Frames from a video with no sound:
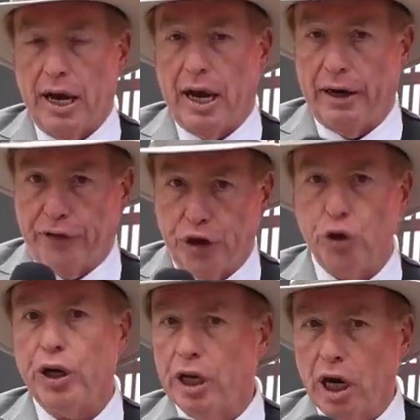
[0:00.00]
and if
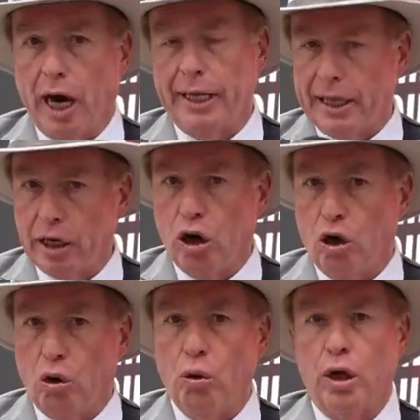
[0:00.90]
you can kindly
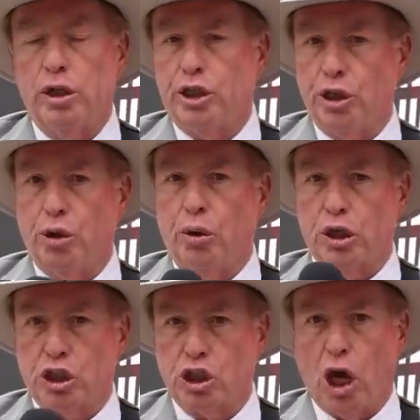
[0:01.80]
go to
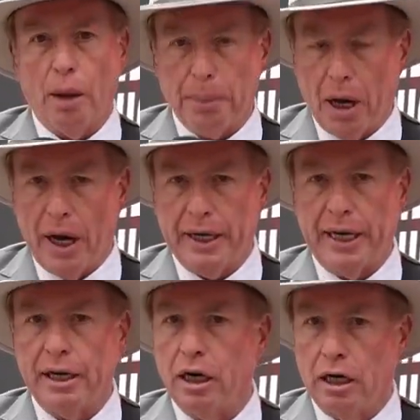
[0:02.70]

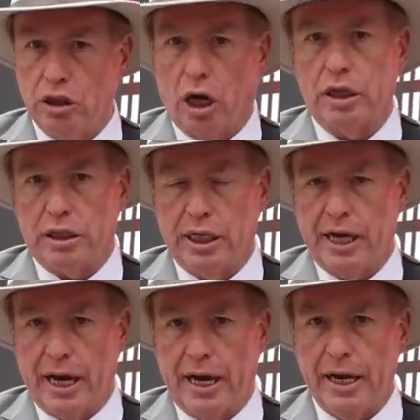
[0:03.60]

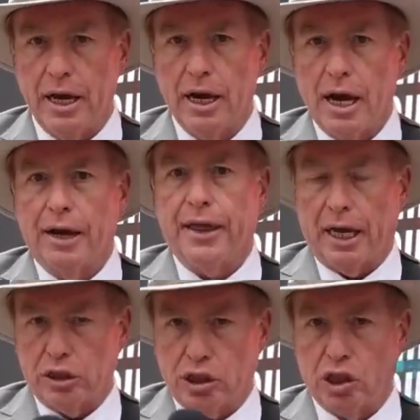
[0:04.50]
stophiding.ca,
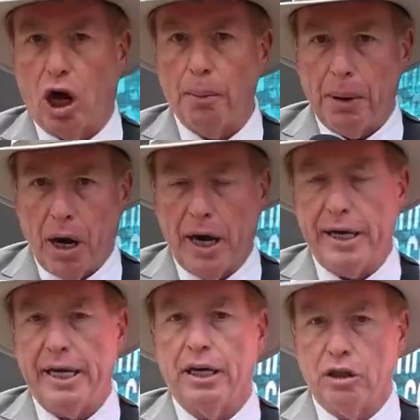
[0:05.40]
that's
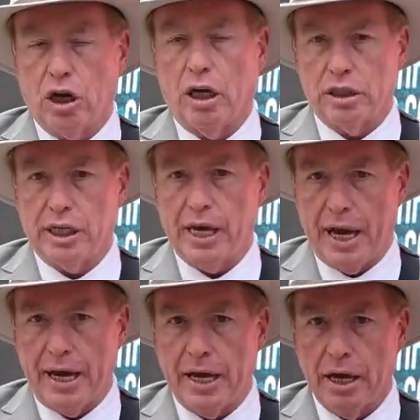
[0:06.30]

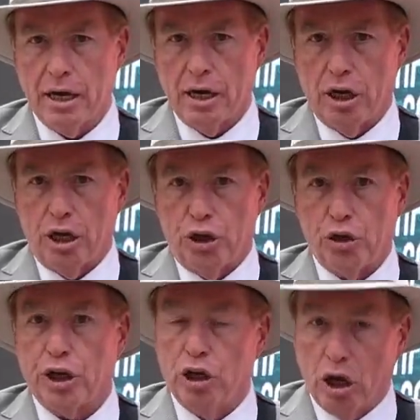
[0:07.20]
stophiding.ca,
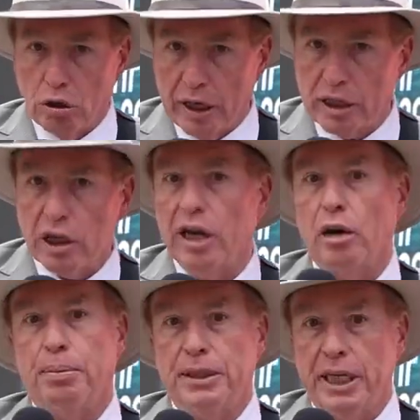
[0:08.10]
you can not only sign
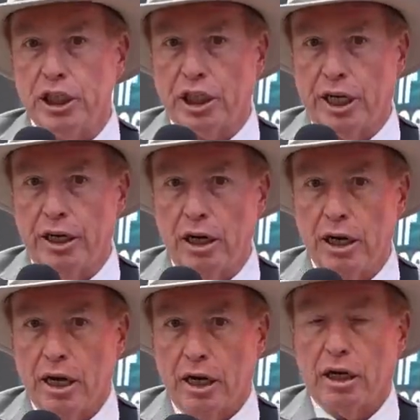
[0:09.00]
our petition
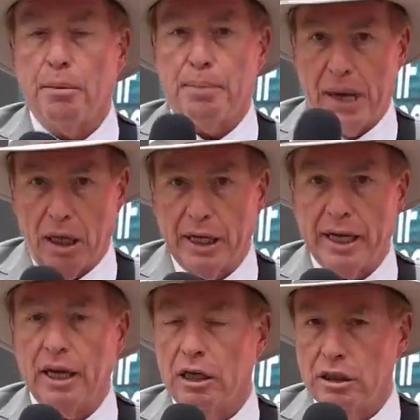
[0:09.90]

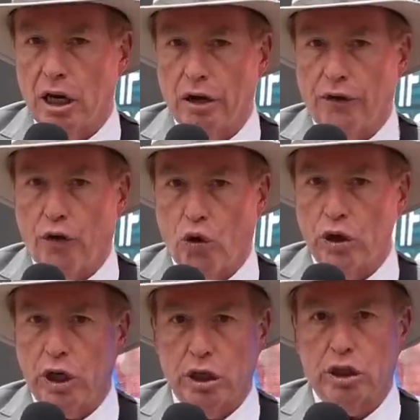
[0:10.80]
compelling Doug
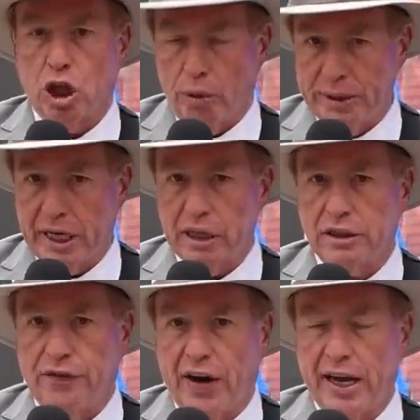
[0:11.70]
Ford to go and
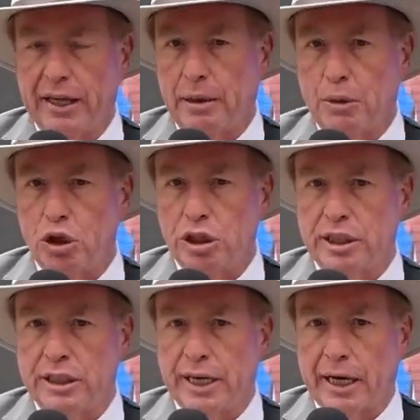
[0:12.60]
testify at the
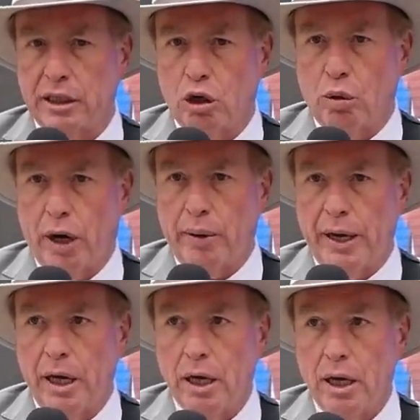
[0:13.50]
Emergencies Act inquiry,